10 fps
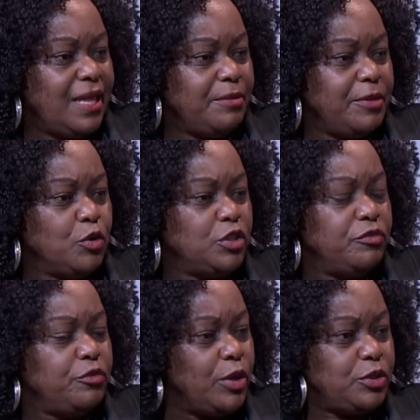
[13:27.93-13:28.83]
Because
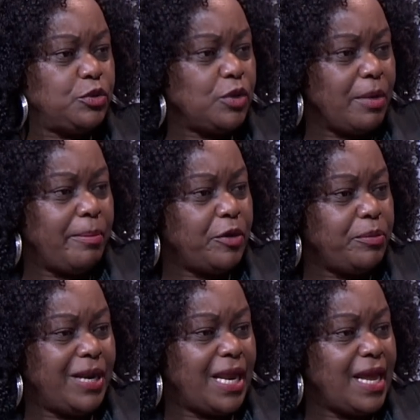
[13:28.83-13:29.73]
if you are to talk about
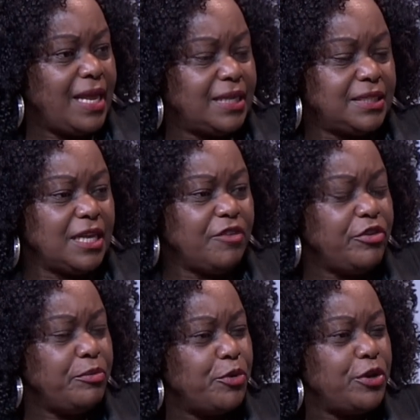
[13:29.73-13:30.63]
Malayas,
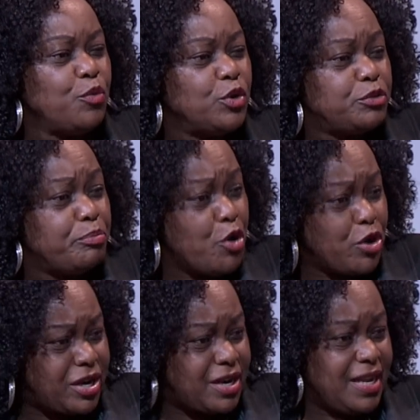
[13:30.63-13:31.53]
everybody was
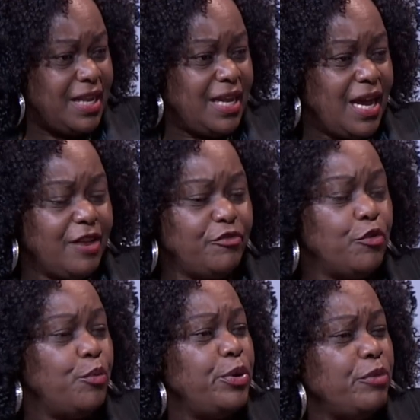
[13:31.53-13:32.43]
born. And
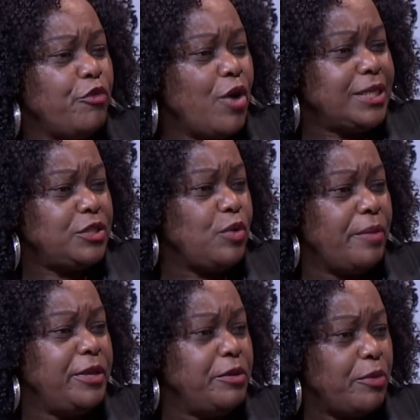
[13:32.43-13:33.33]
for us to
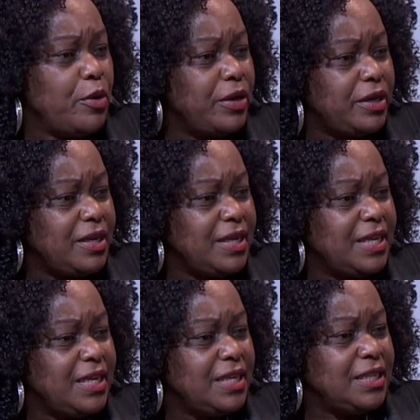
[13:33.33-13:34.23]
have been born,
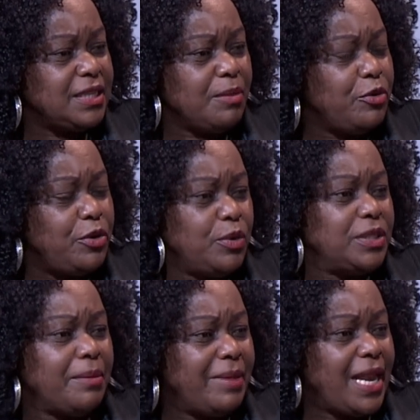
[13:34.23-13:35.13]
somebody was
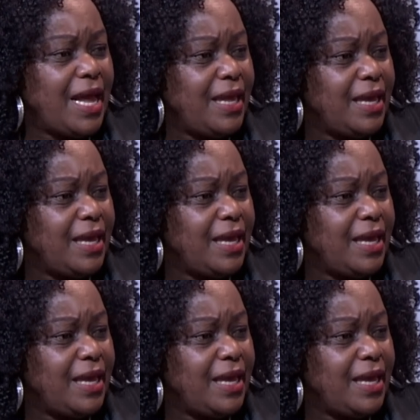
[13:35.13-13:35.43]
a Malaya.